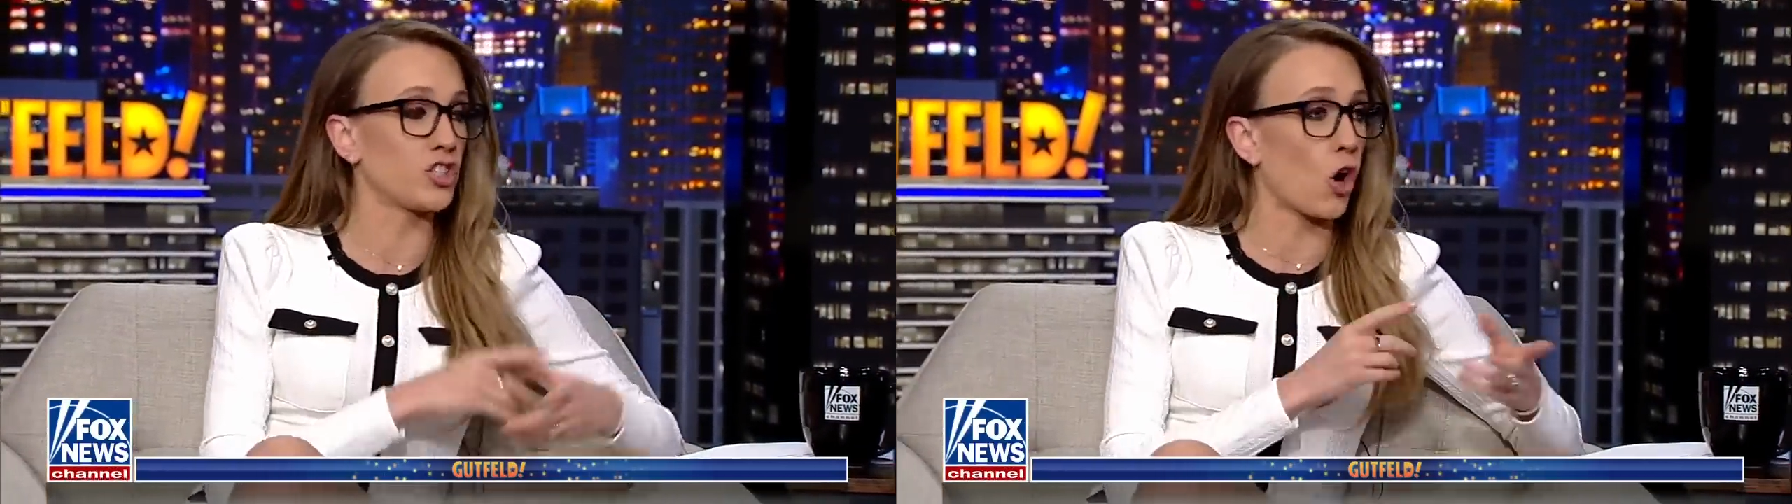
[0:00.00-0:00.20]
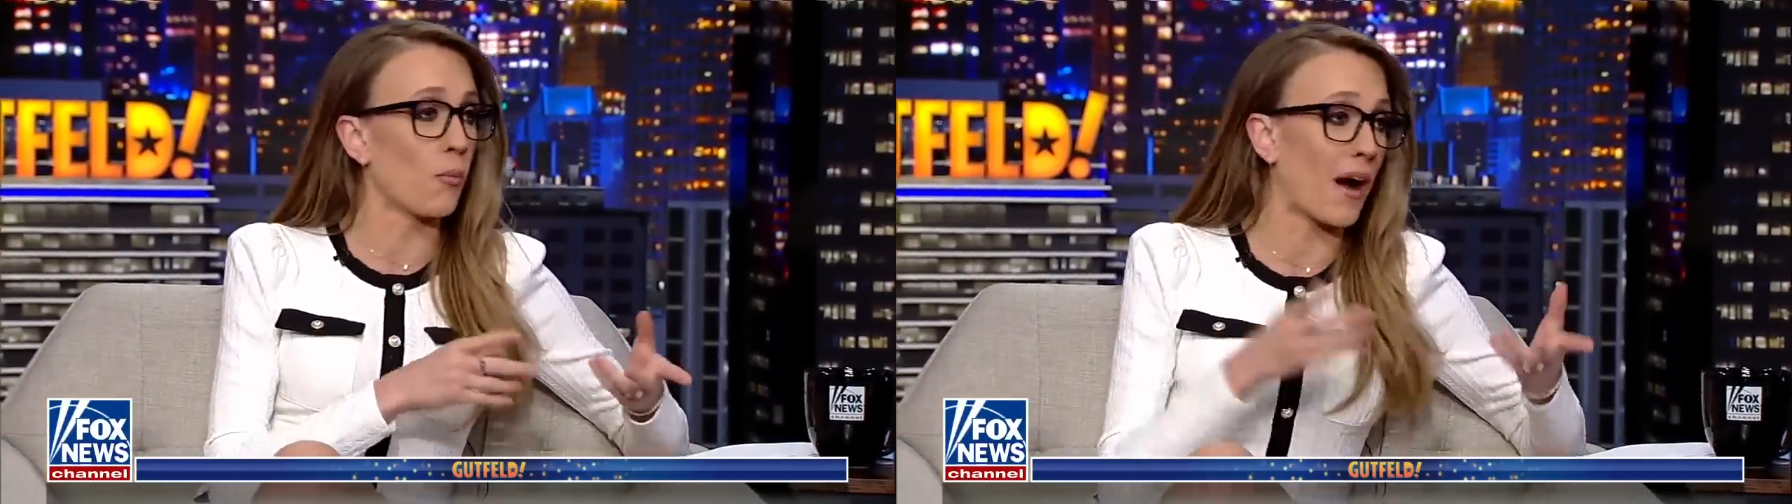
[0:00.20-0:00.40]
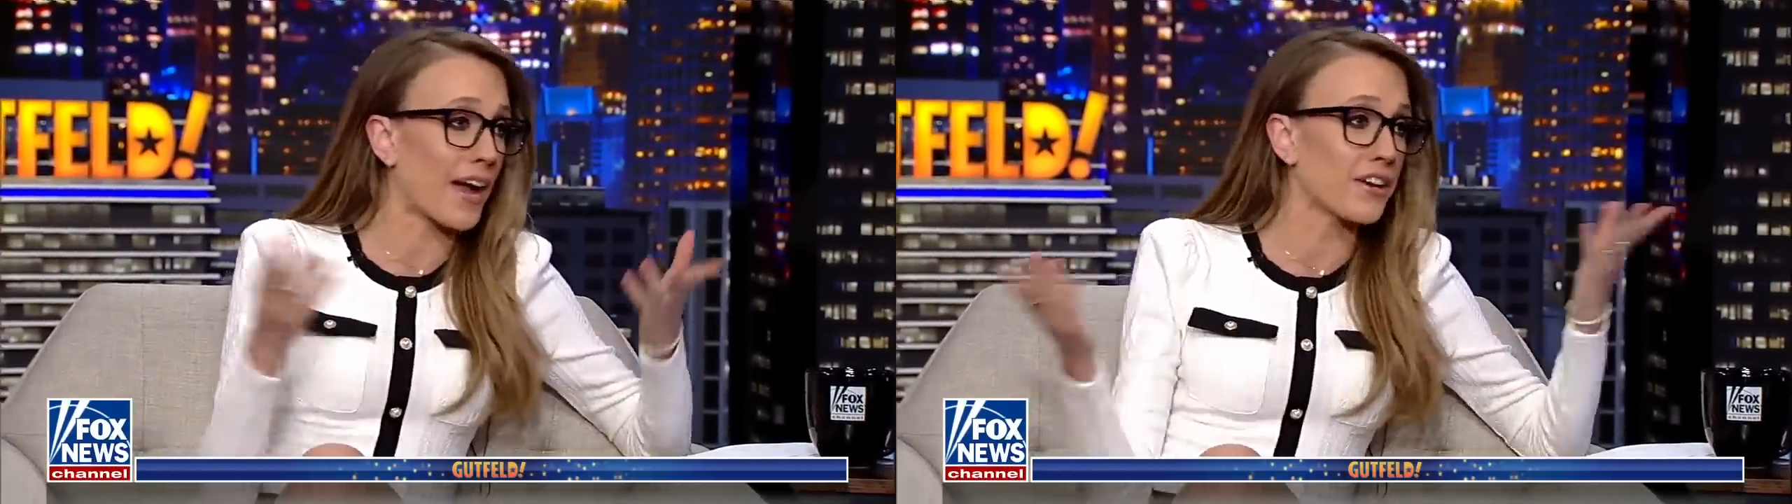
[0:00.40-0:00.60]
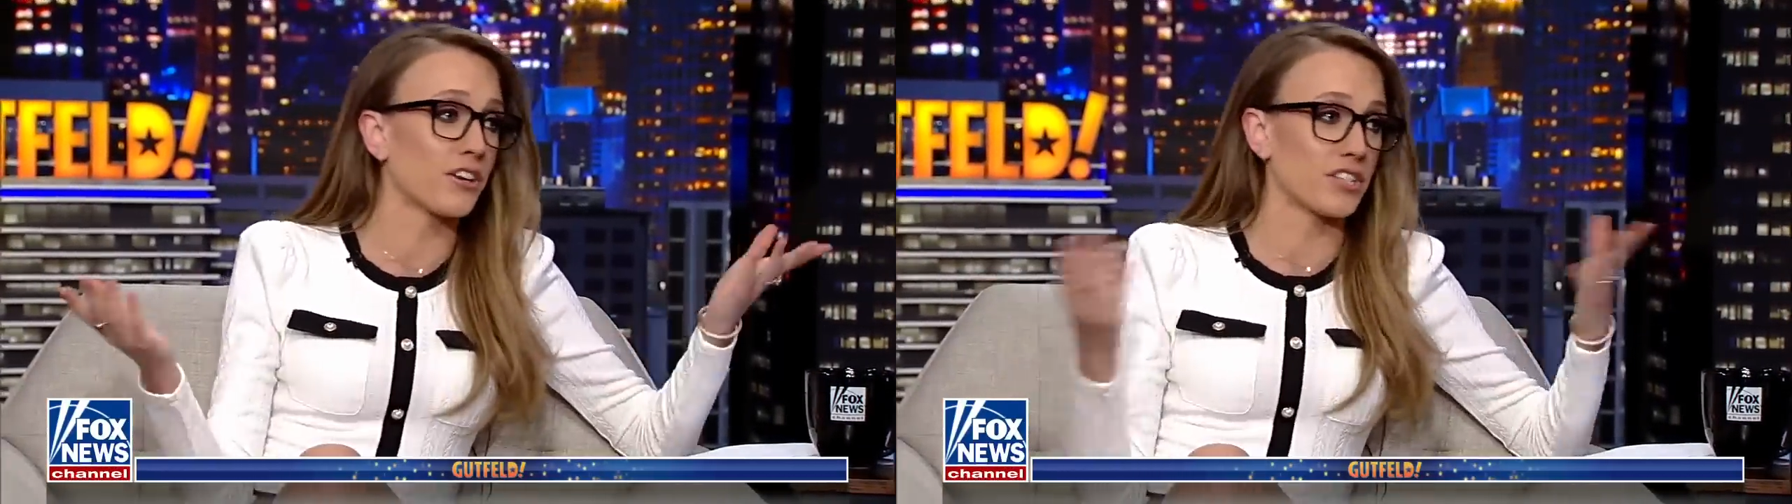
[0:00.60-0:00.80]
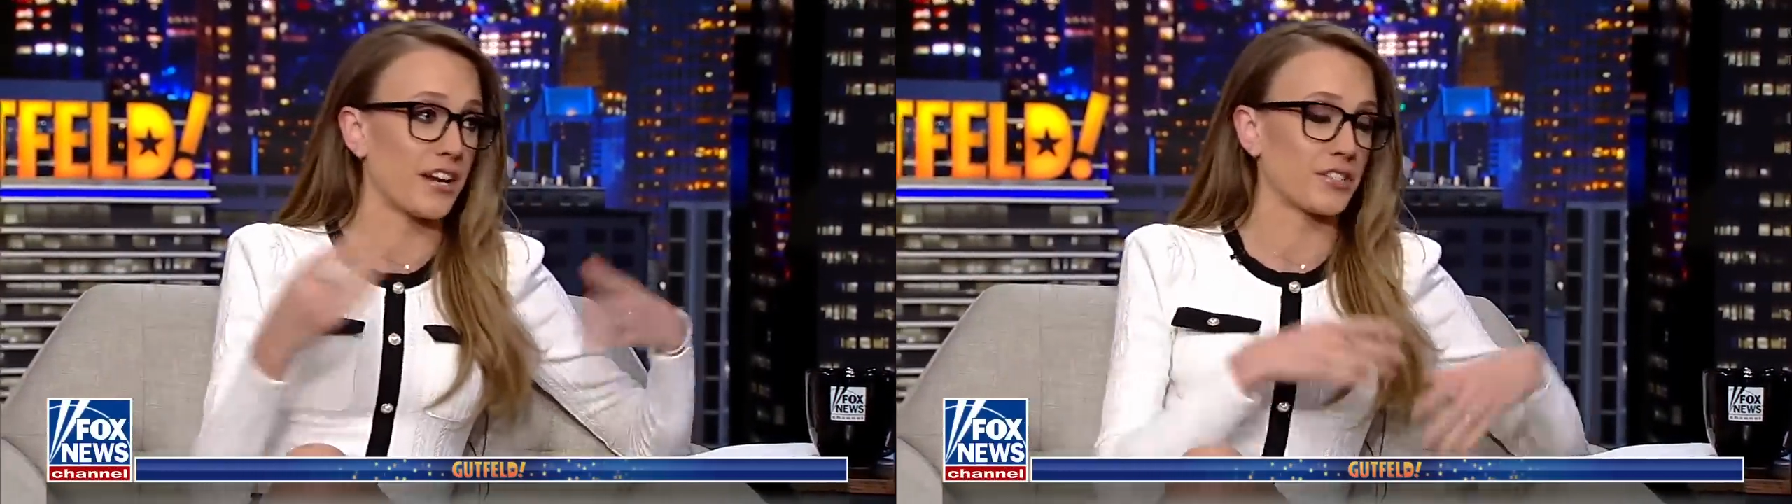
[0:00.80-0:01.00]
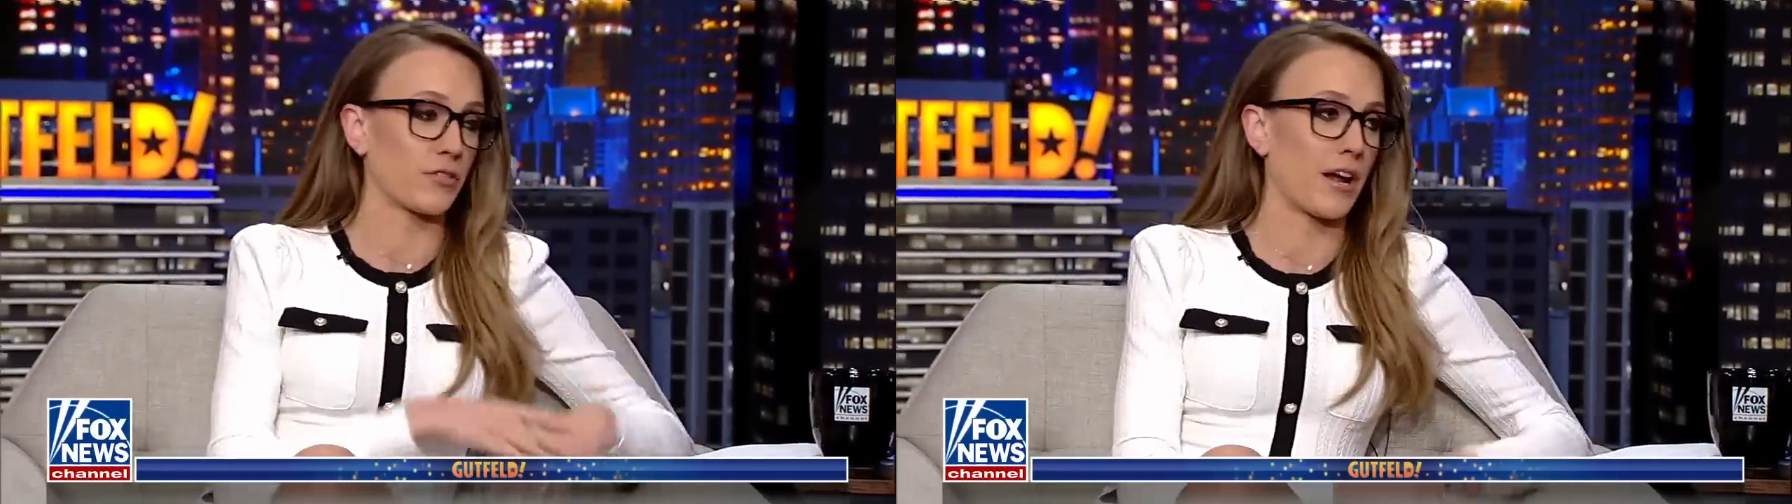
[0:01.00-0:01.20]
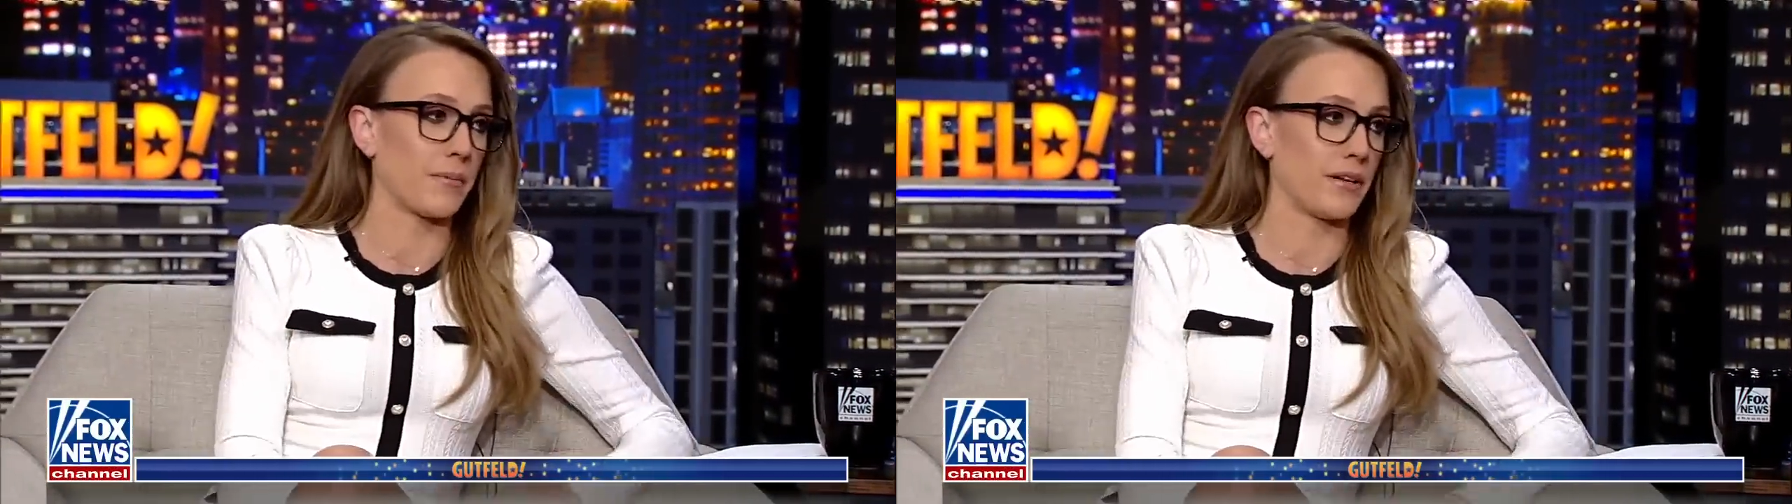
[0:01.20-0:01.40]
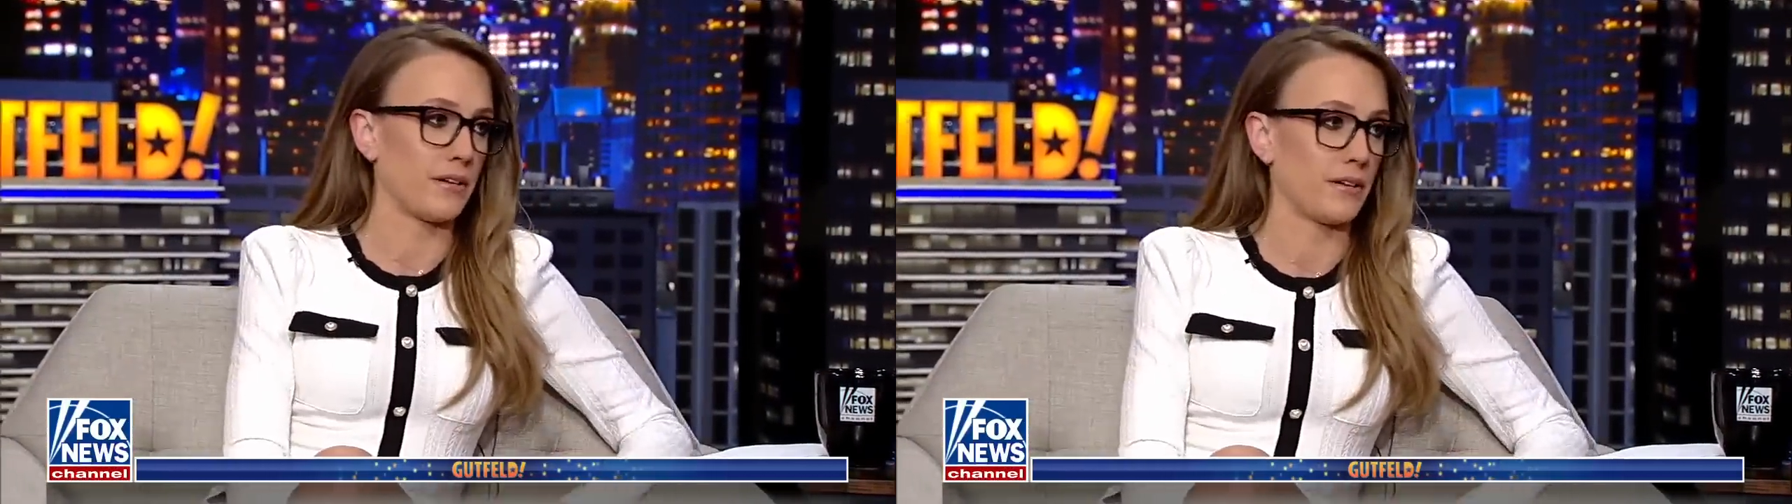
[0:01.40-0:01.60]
Joe Biden or Dennis Rodman?